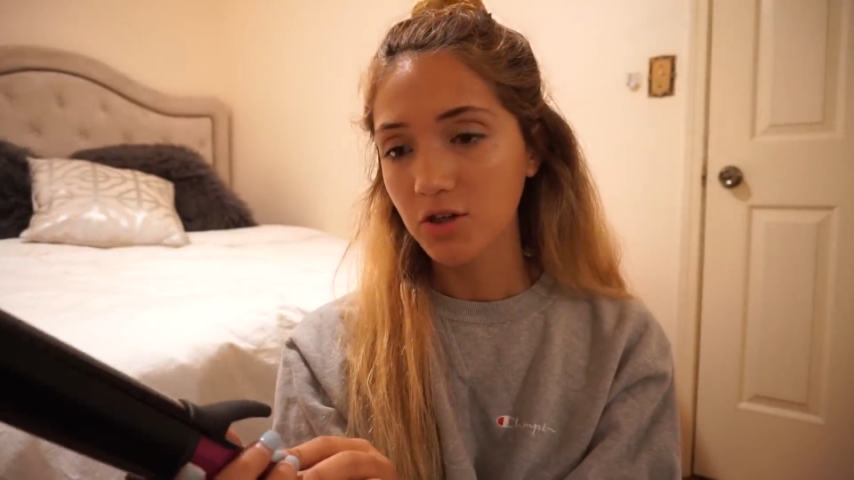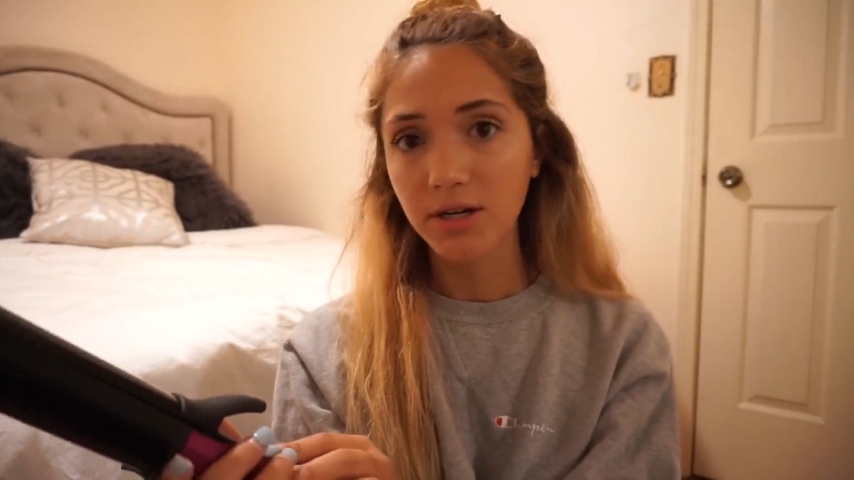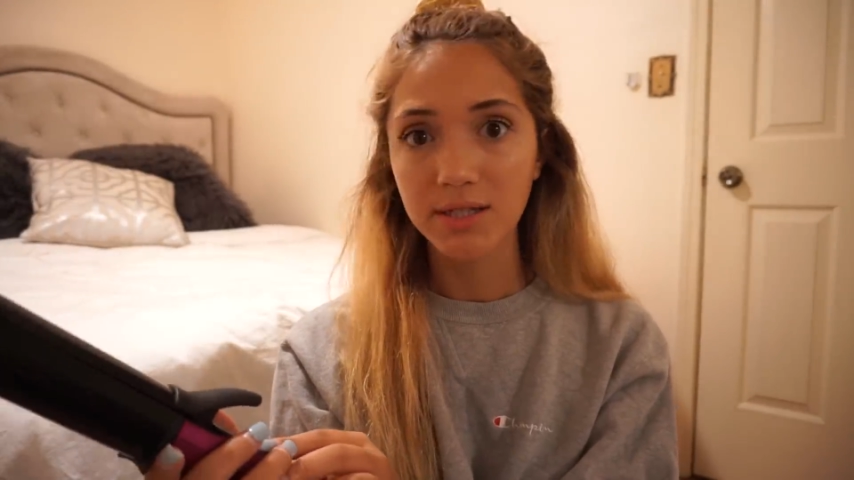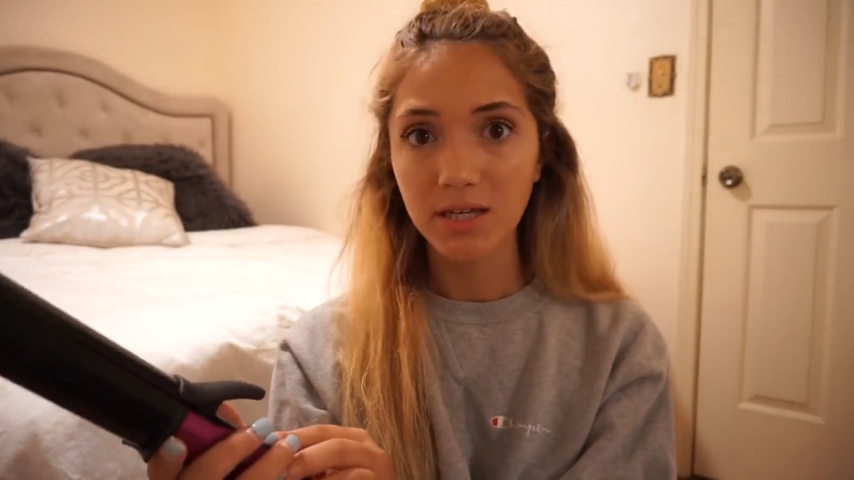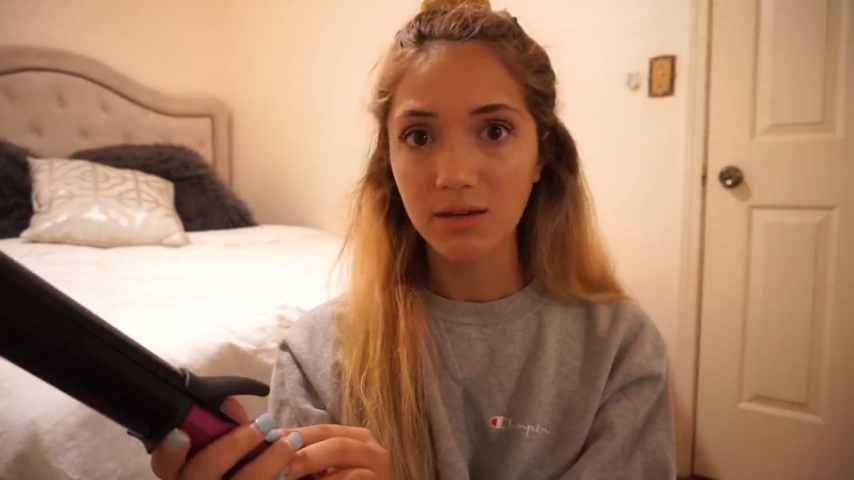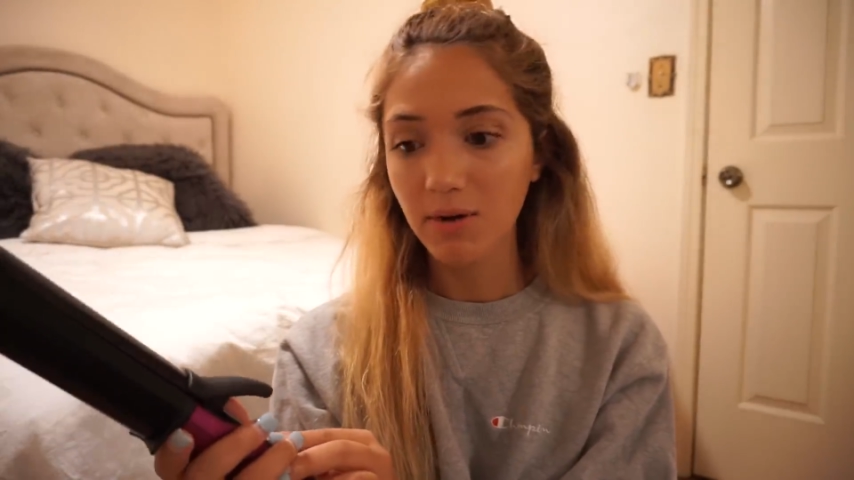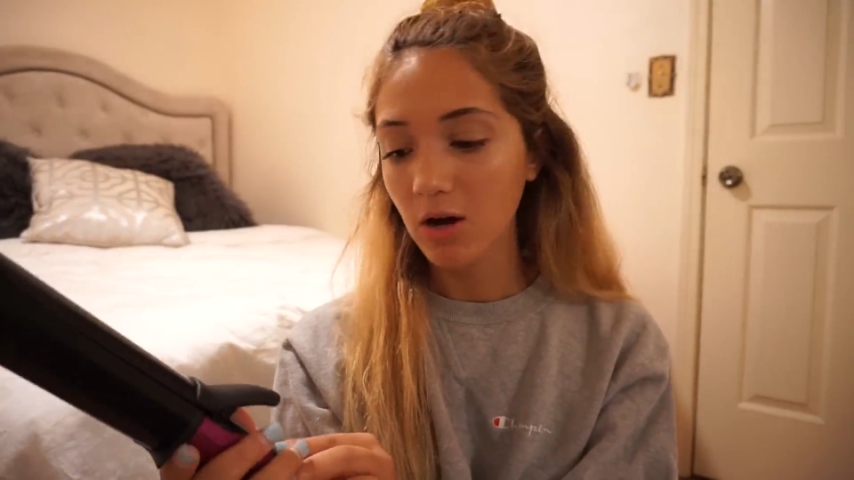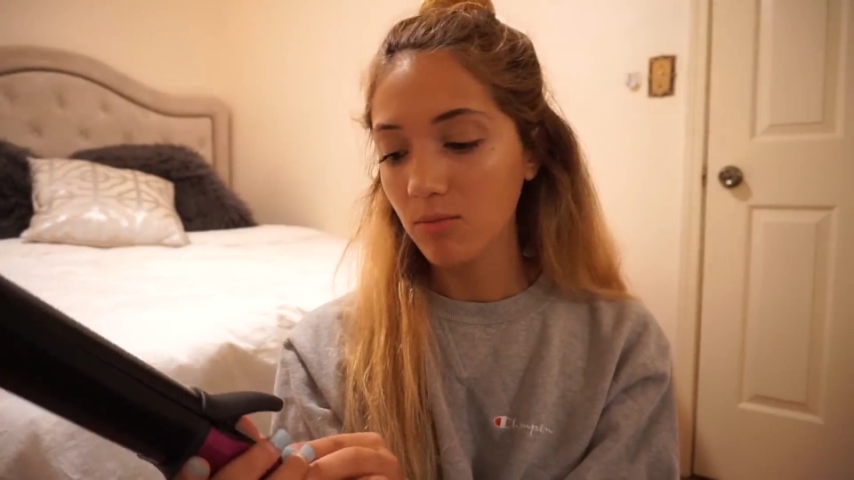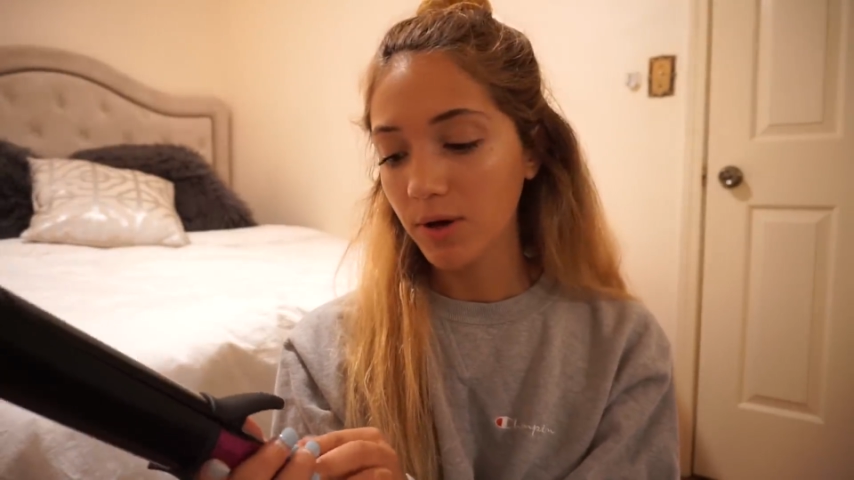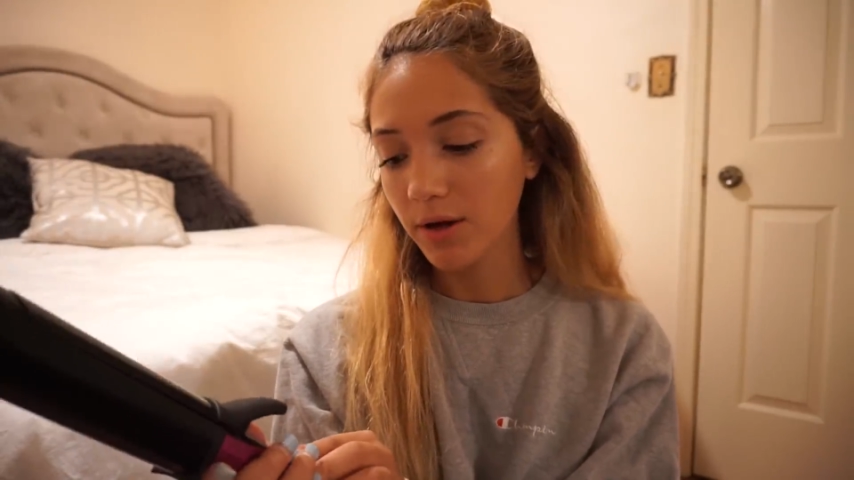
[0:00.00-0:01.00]
crazy
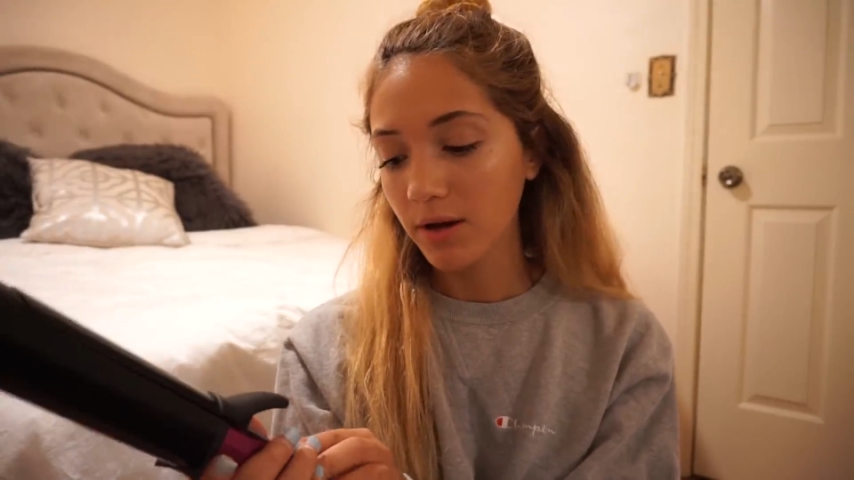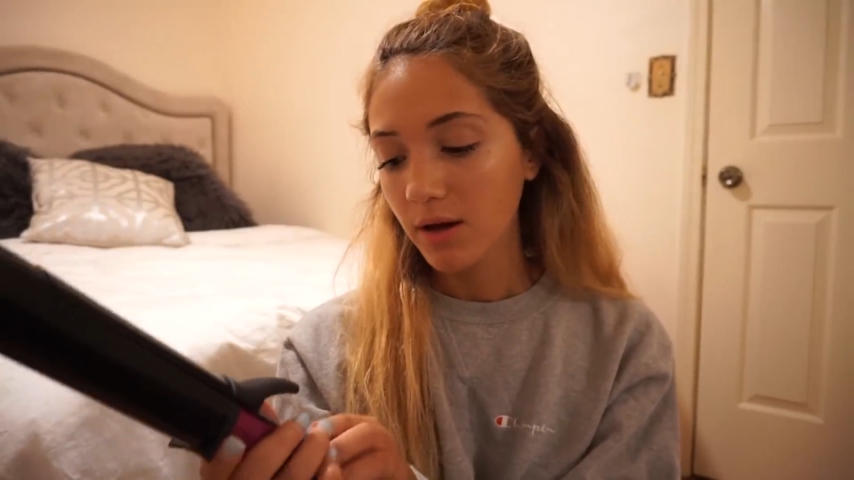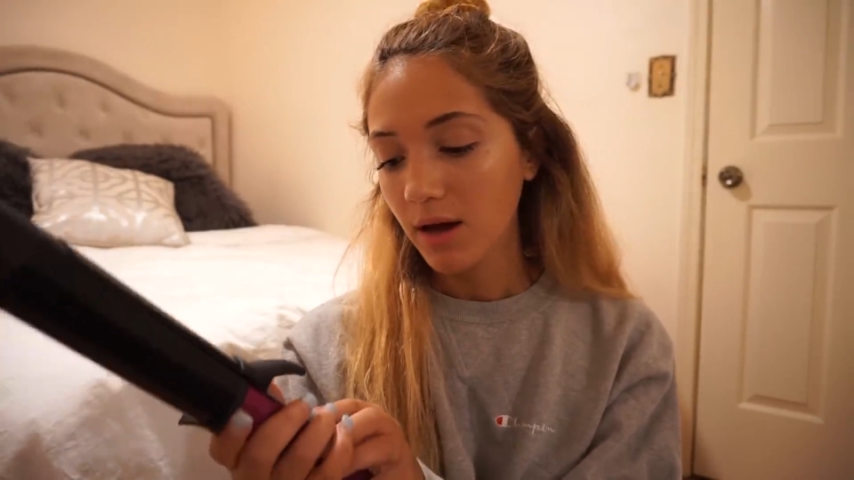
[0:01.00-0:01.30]
amount, but